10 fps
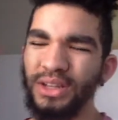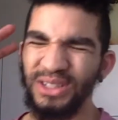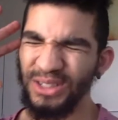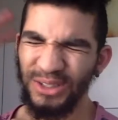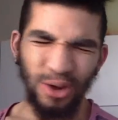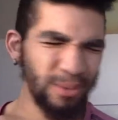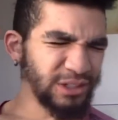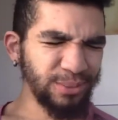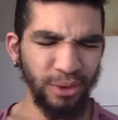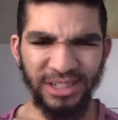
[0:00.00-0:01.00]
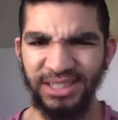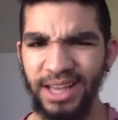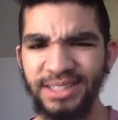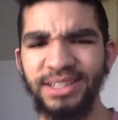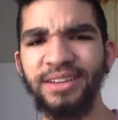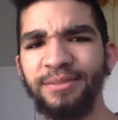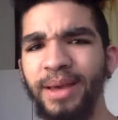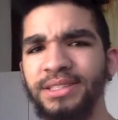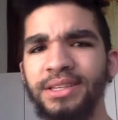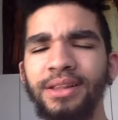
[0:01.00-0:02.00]
so much more sensitive
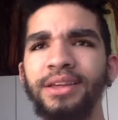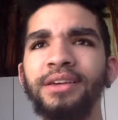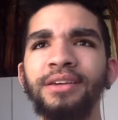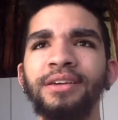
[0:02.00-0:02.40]
mentally